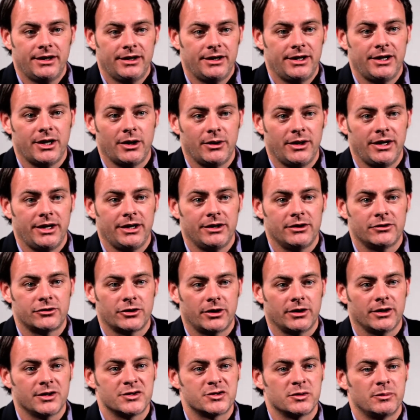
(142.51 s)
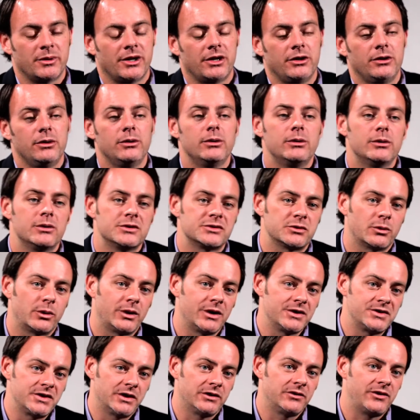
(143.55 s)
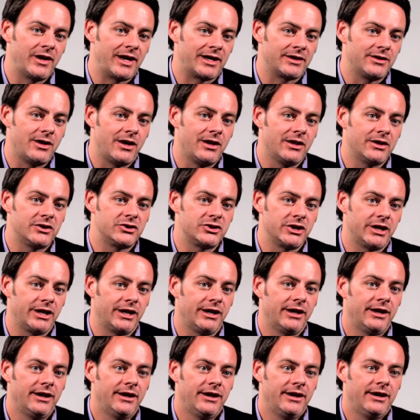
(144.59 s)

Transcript: in journalism and news or it's in technology.